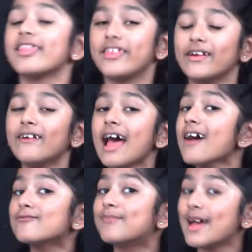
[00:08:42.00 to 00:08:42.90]
there
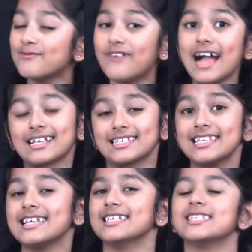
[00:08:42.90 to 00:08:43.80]
have been
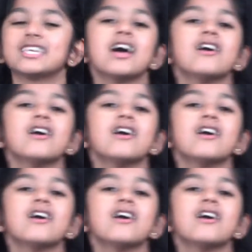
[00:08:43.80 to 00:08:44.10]
vaccines